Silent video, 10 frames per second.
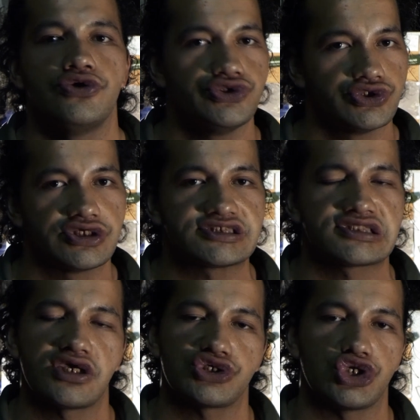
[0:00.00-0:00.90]
using a
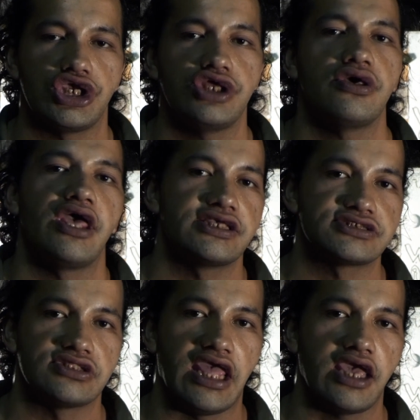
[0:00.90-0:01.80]
slasher head
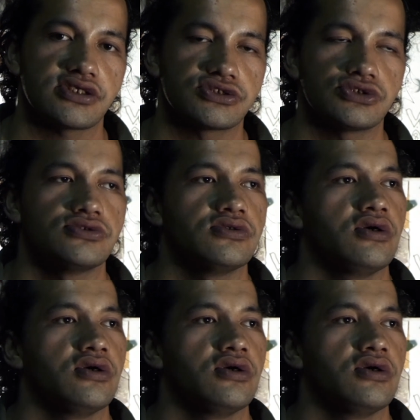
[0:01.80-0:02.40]
as an axe.